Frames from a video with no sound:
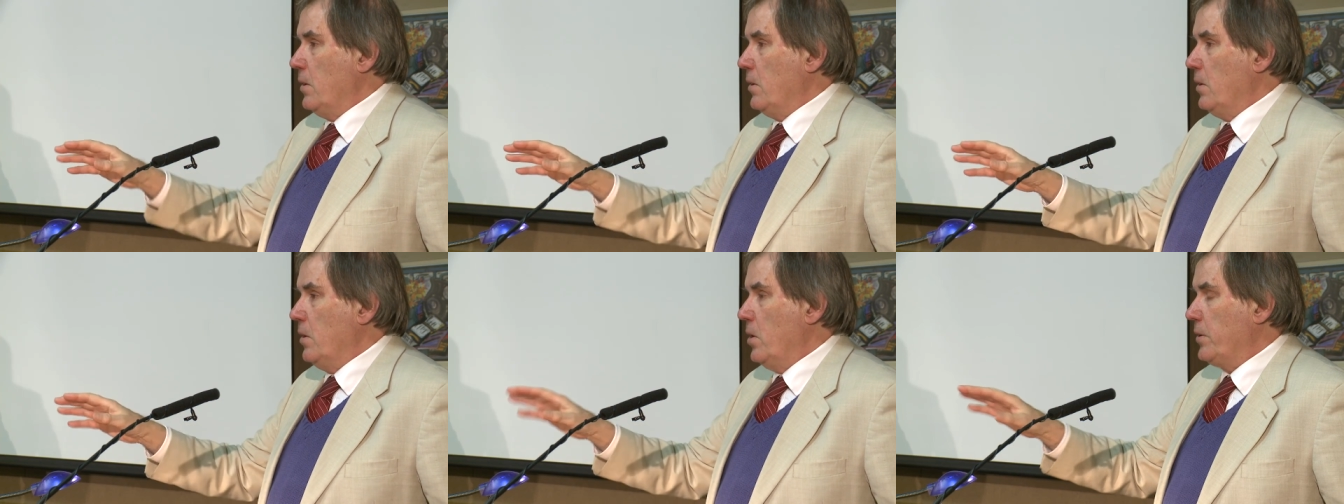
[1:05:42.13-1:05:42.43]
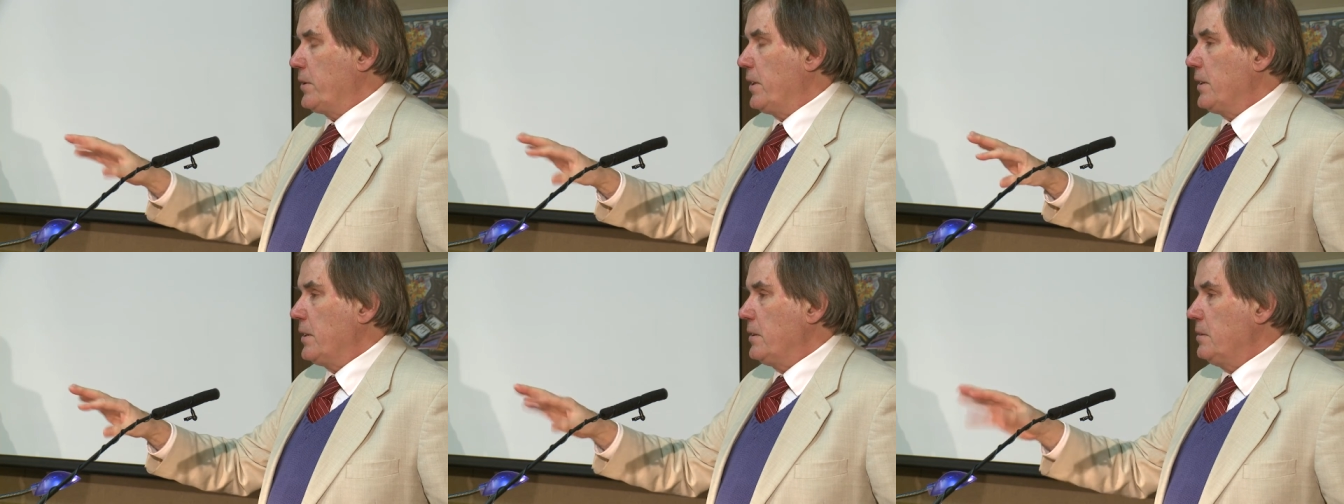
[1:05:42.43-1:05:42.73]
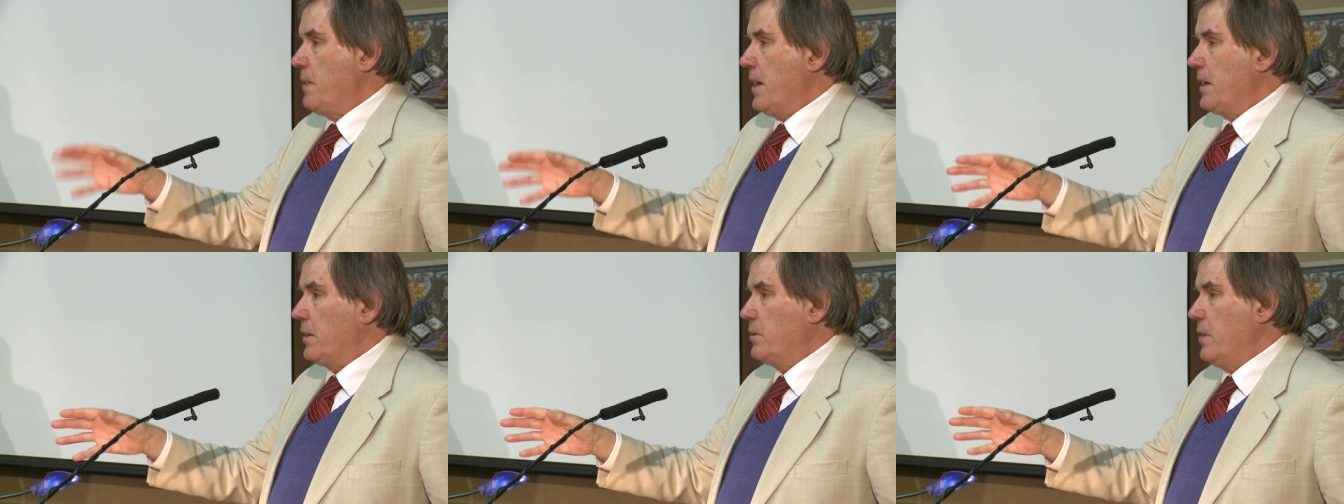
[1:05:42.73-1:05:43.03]
lurking in
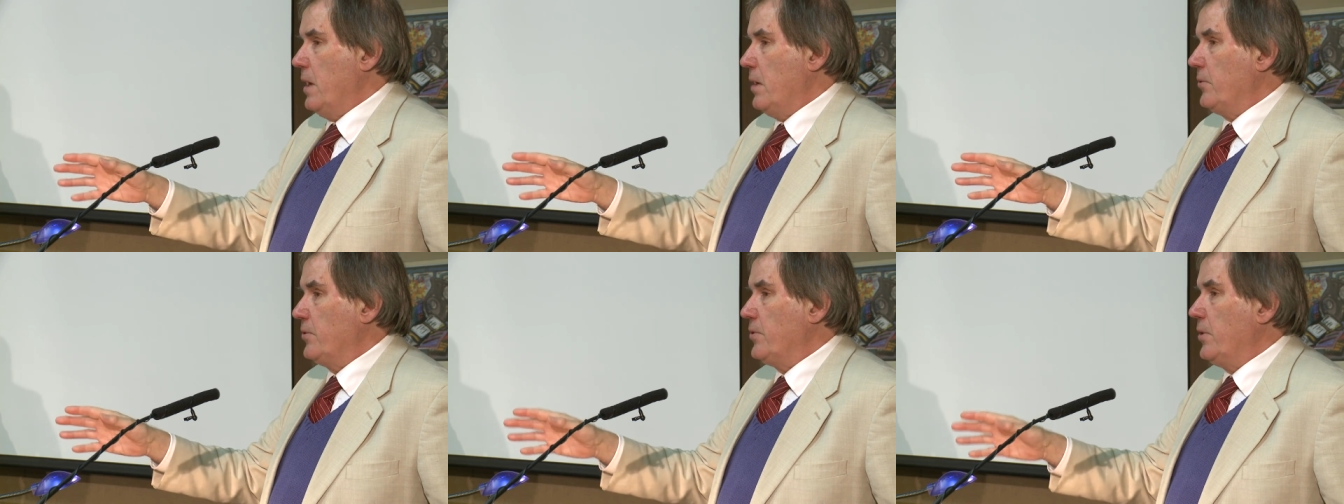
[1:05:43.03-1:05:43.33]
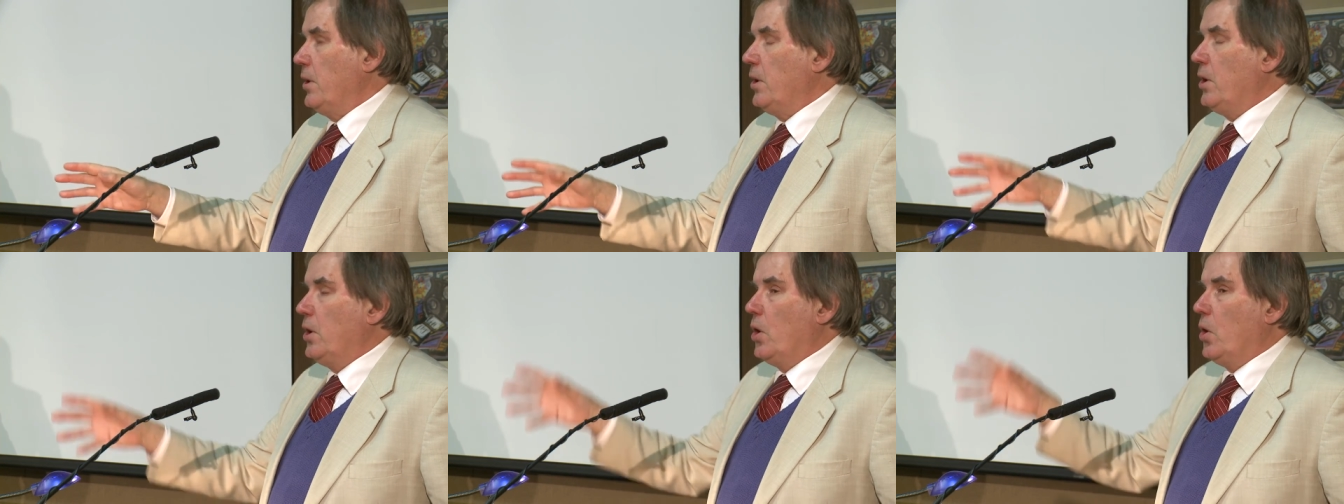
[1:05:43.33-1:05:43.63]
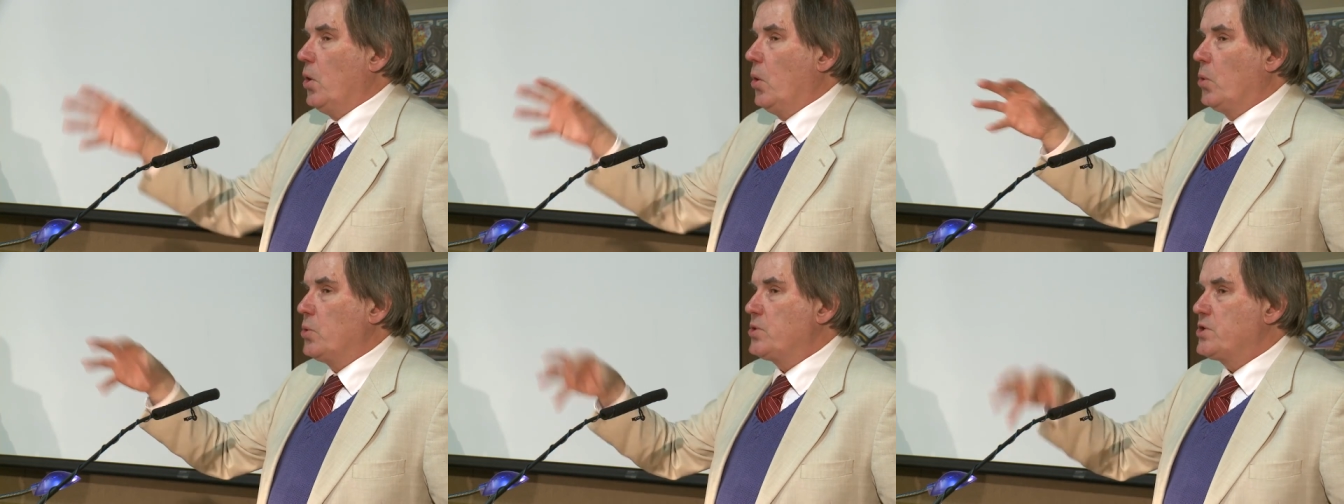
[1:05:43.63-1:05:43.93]
the background
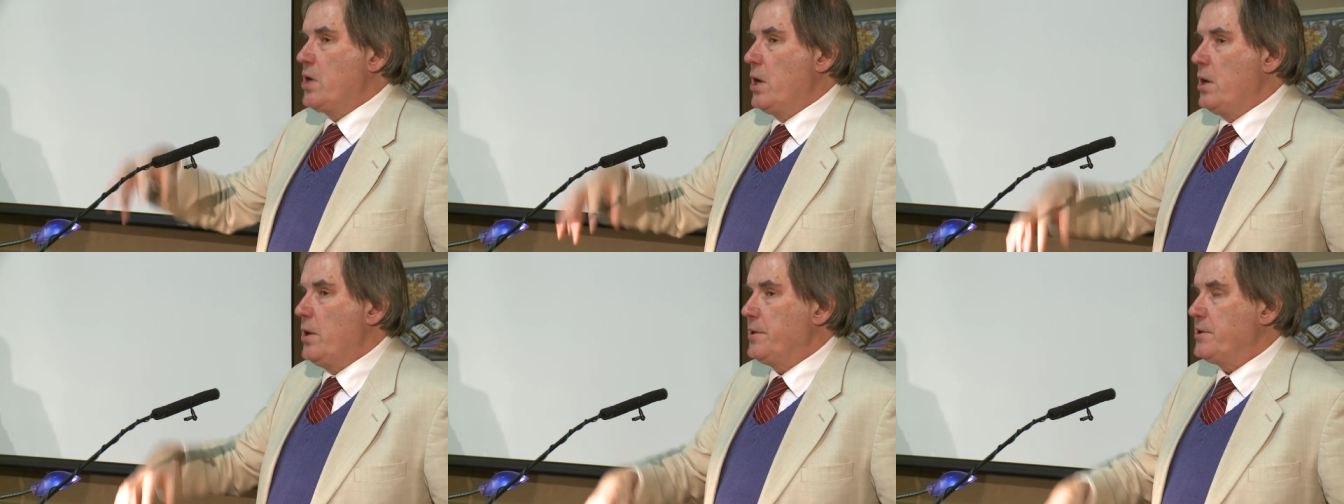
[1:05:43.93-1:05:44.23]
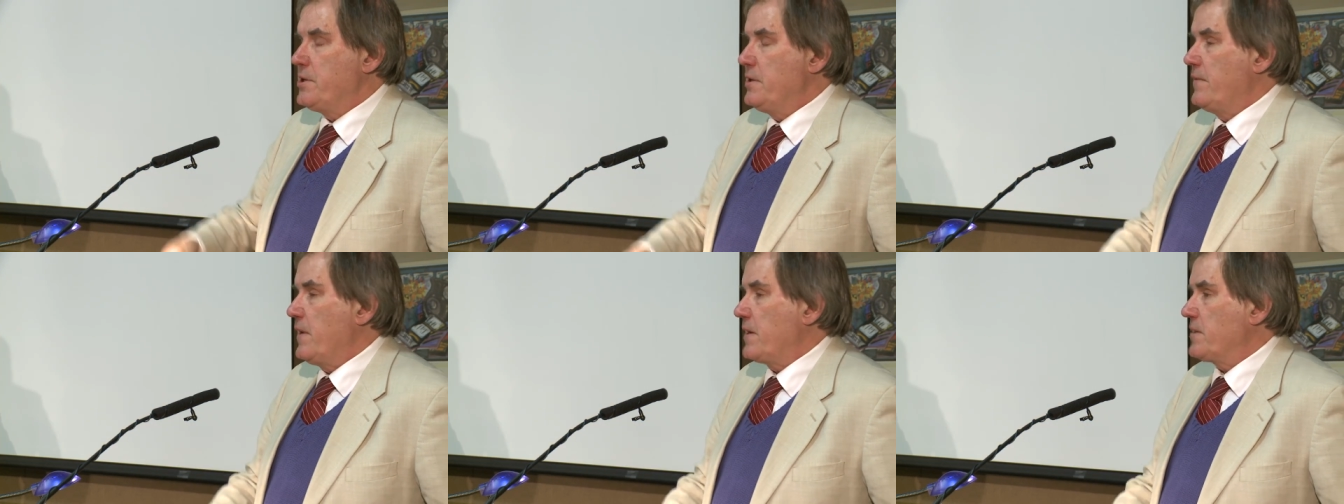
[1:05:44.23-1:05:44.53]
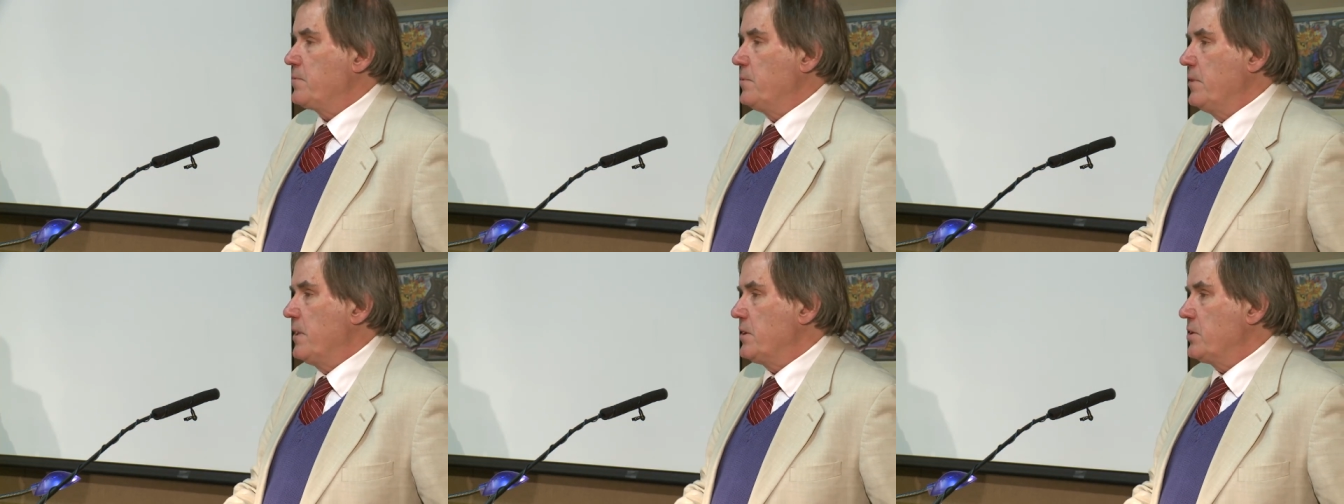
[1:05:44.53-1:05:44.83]
alternative
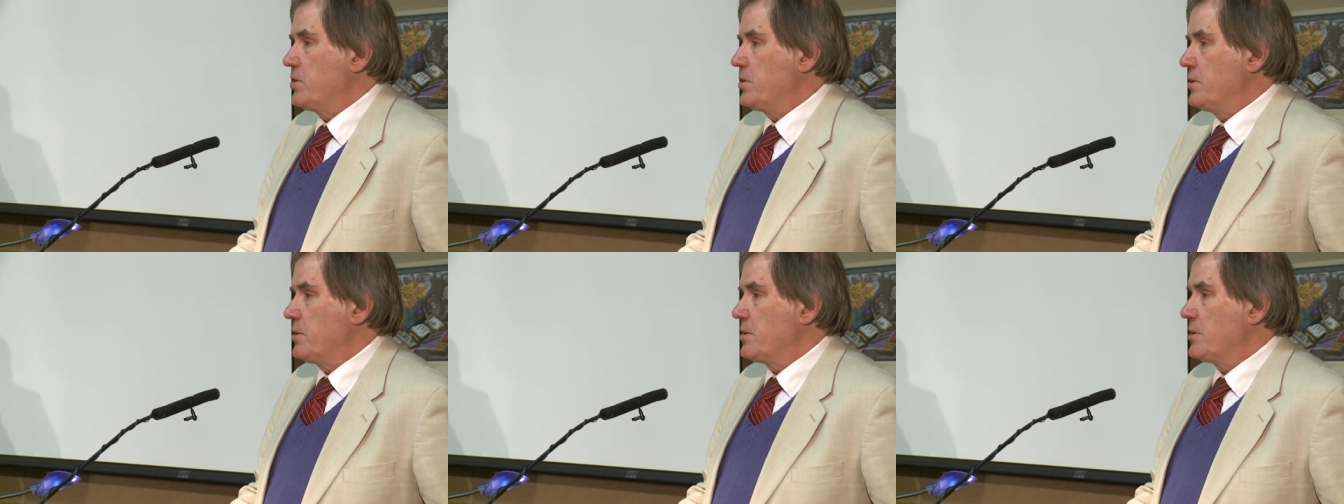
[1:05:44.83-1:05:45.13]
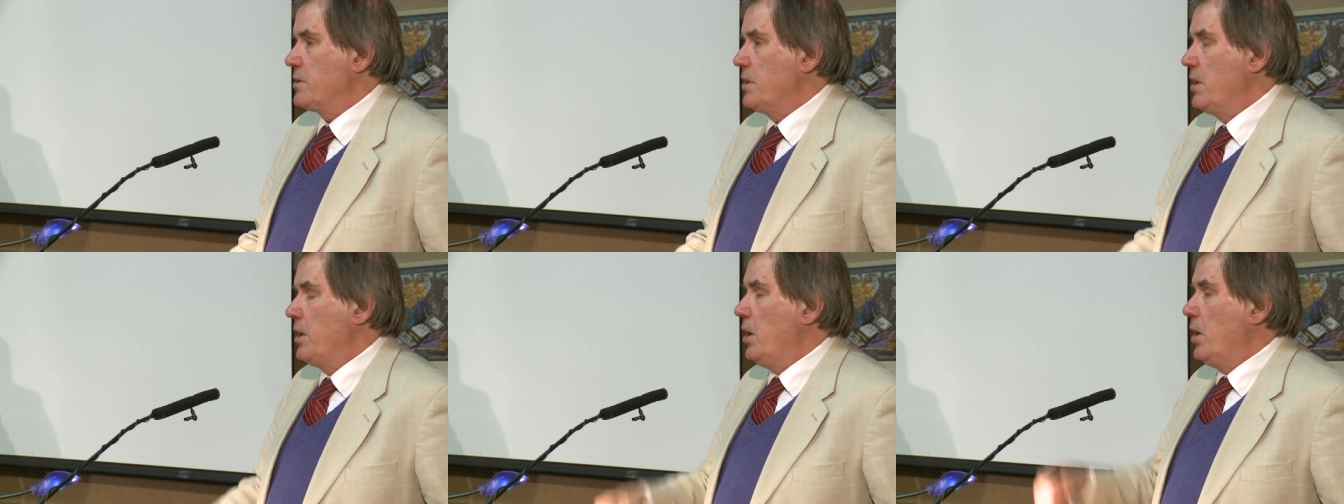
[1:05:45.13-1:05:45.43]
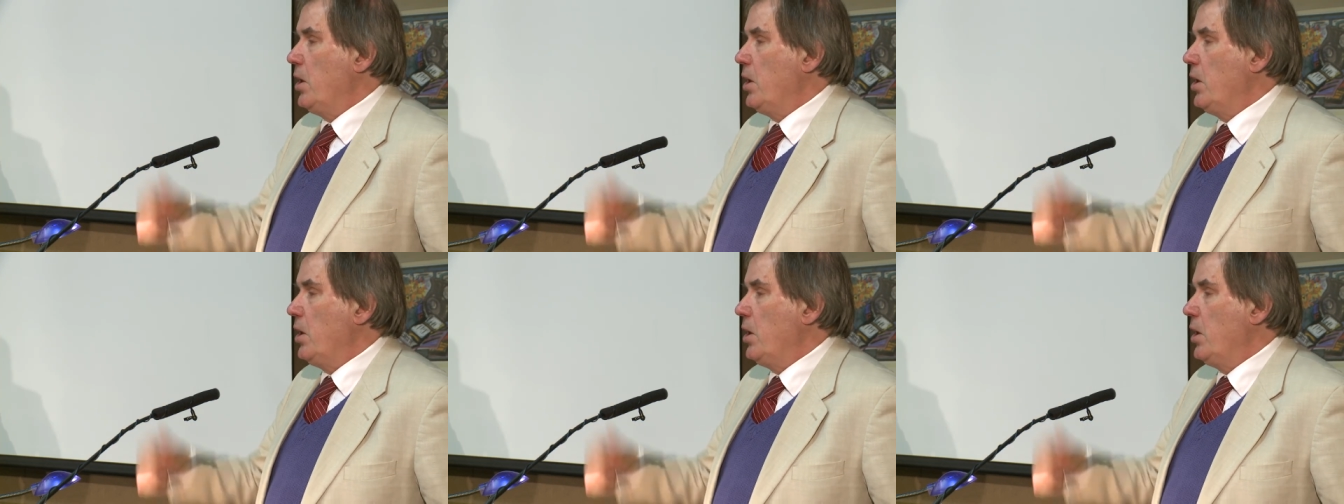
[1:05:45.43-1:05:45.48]
explanations.